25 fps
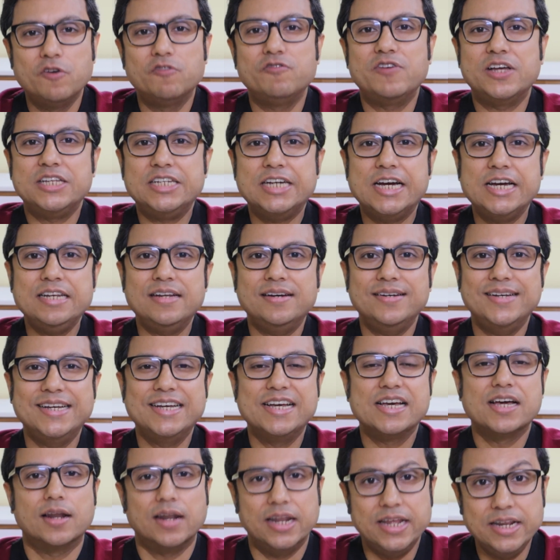
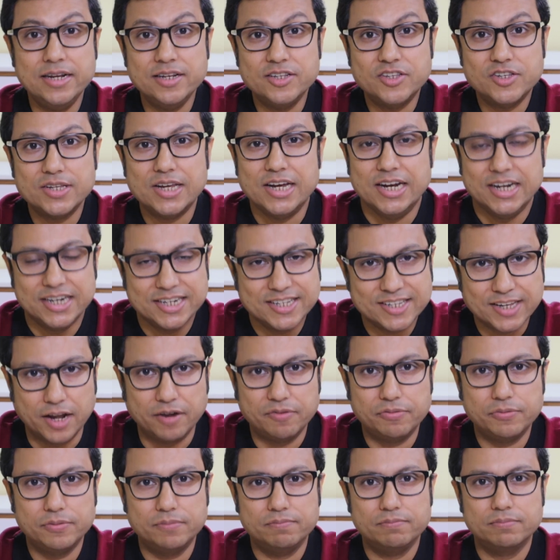Vagina cleans
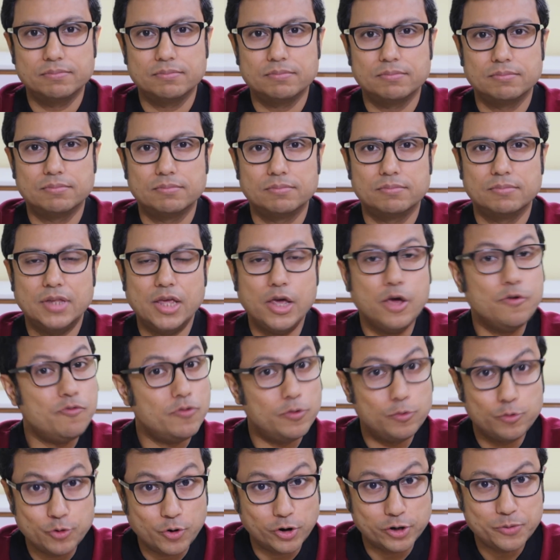itself. If
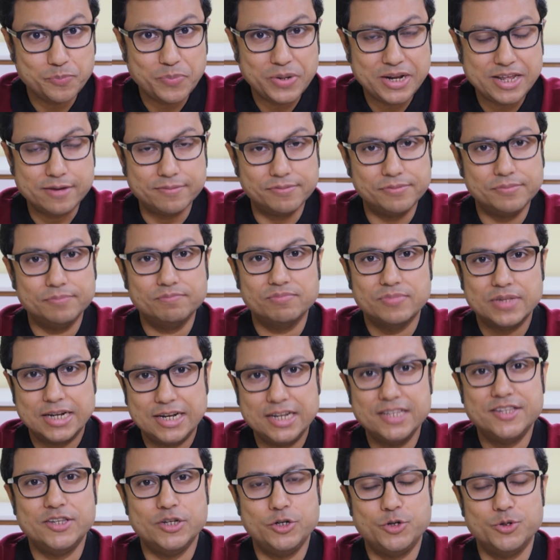you do not believe,
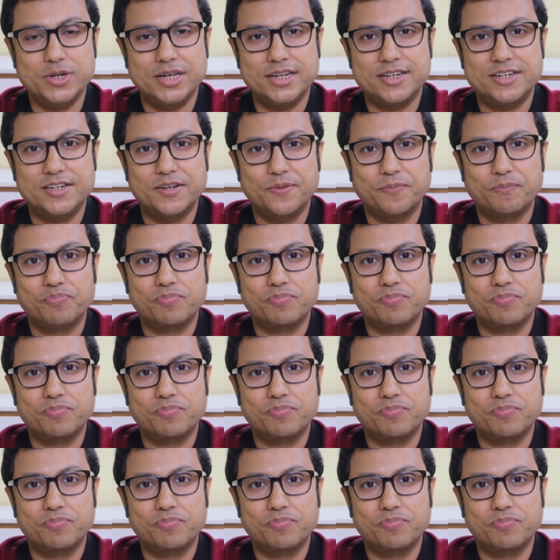listen to it.